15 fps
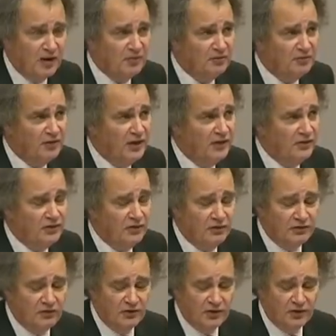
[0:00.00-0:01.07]
I'm afraid, so
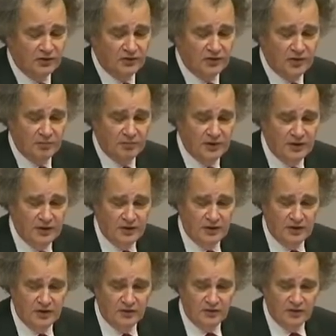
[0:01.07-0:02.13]
it's not, um,
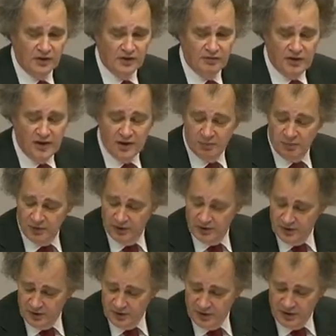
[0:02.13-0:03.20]
it's not available
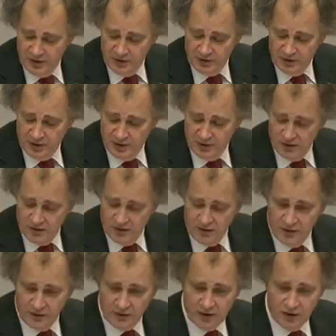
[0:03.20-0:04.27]
in, uh, in
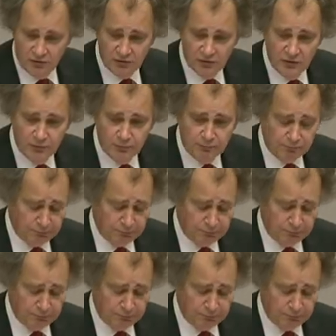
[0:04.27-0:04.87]
the other countries.